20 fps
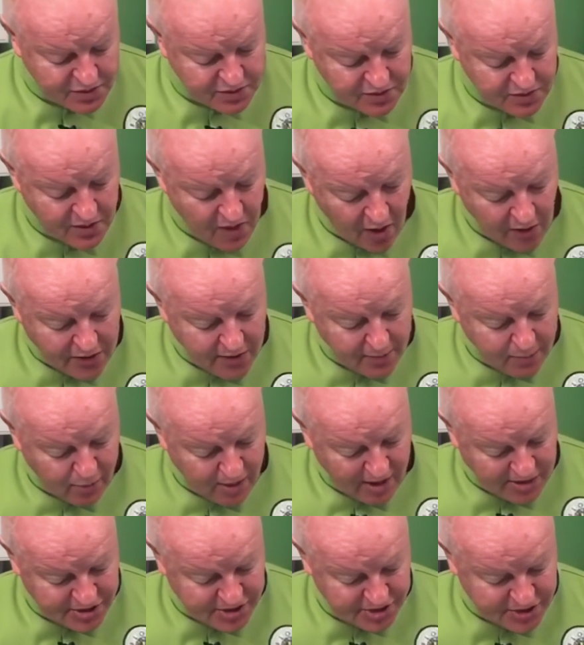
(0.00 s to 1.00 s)
the
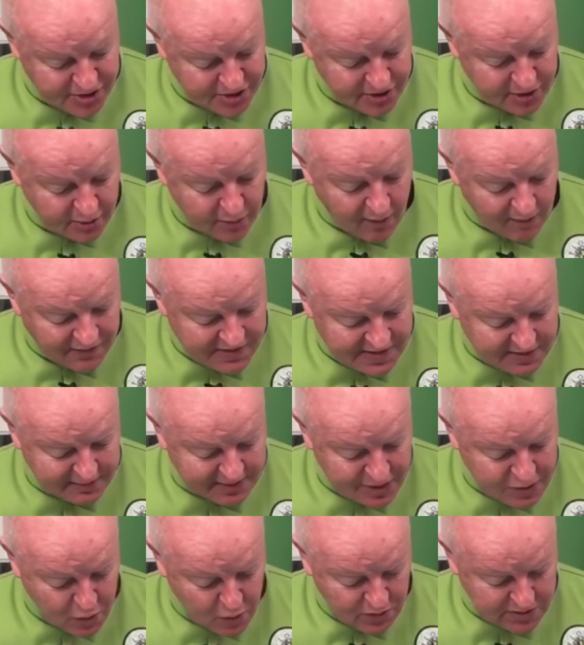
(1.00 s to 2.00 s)
brushes, obviously we
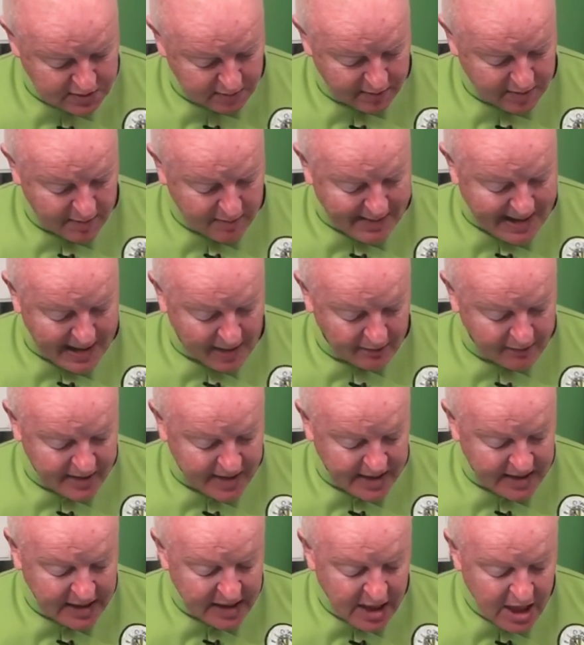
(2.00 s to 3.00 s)
talked a little bit about
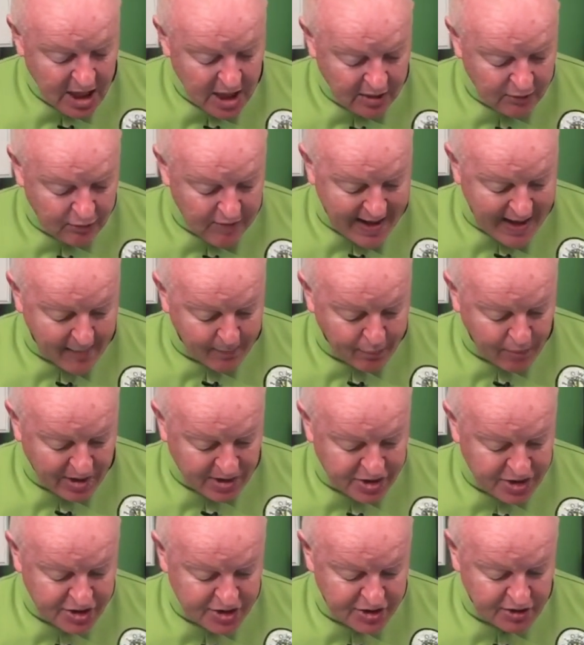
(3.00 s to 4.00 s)
the round
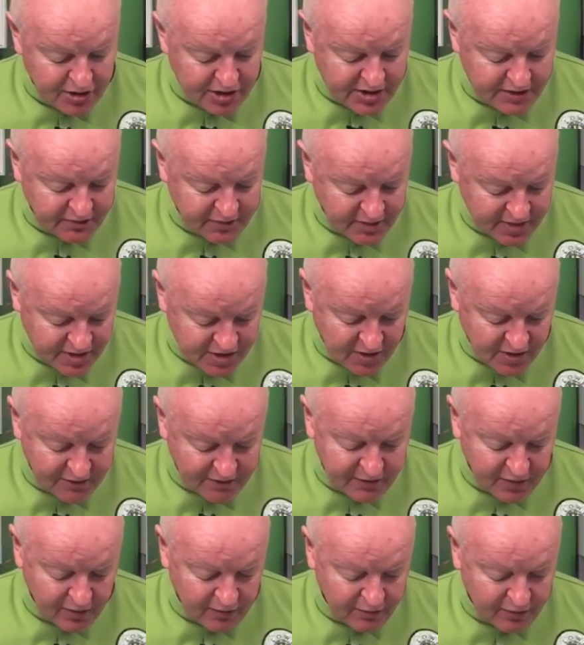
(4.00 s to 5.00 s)
brushes used for soft
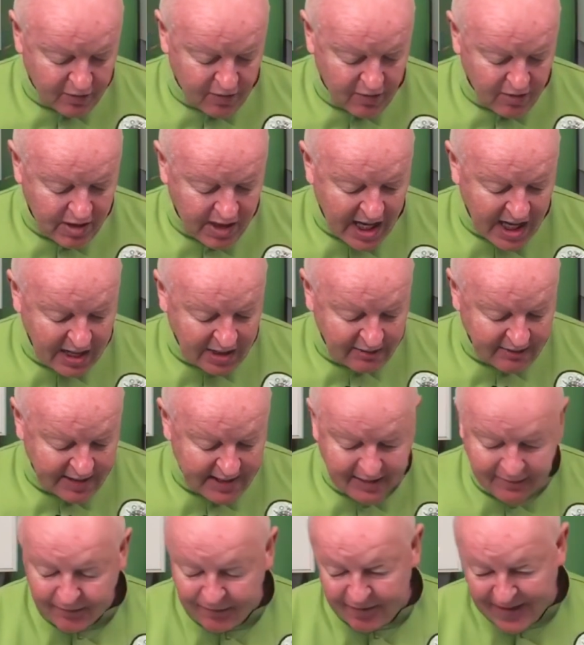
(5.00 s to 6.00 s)
overall coloring
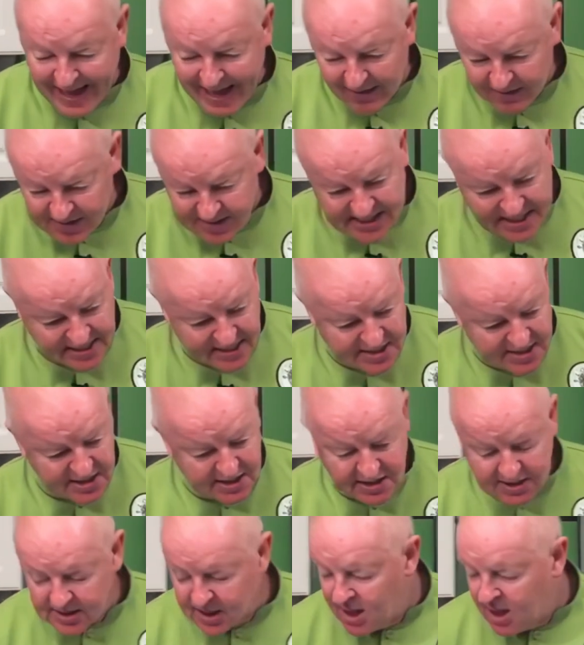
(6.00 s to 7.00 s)
and flower
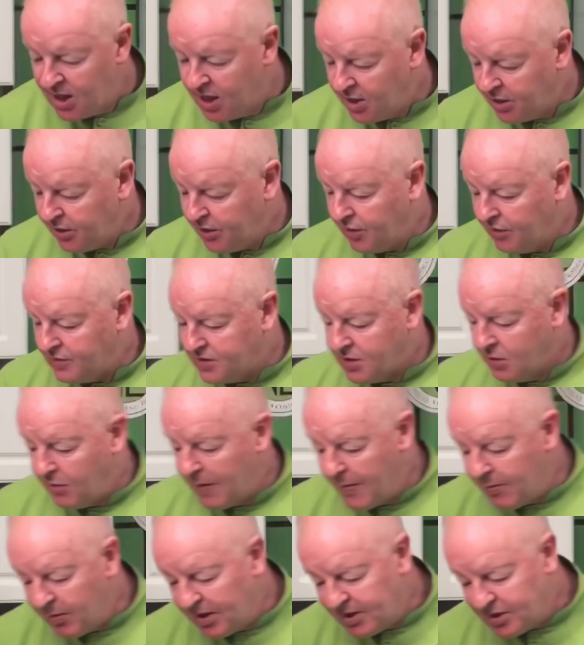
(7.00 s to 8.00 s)
centers. So
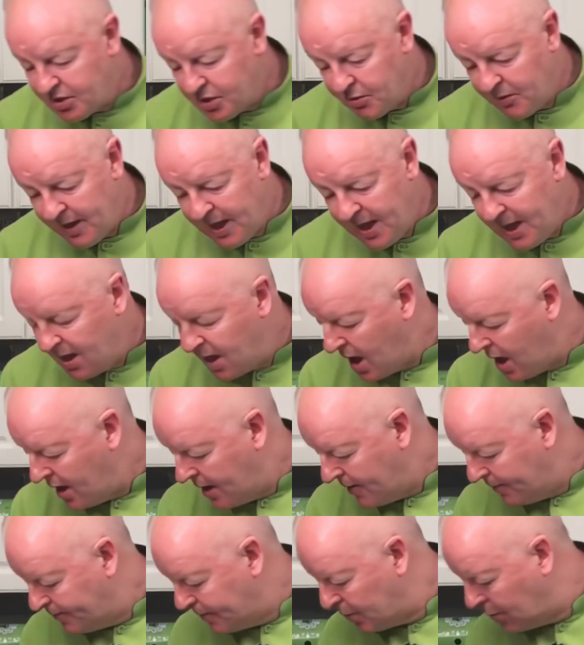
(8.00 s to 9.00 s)
when we're using
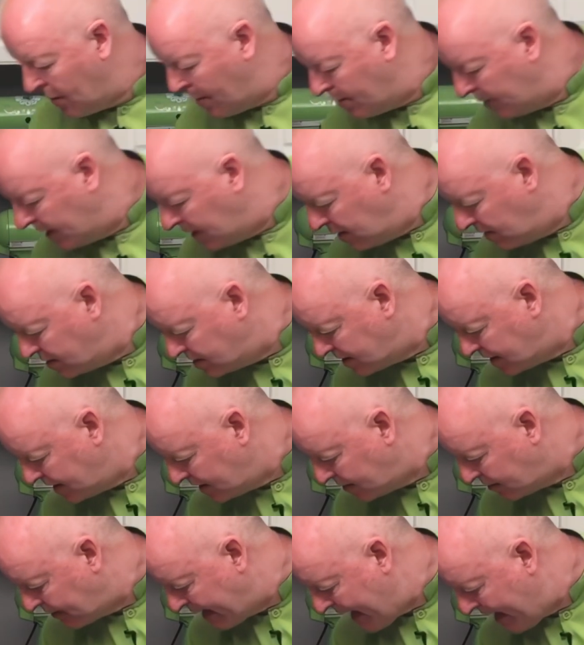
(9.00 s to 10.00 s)

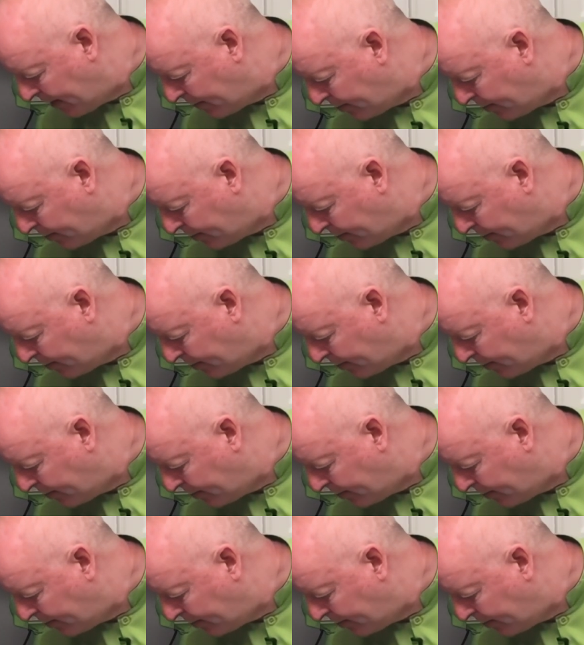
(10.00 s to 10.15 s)
the round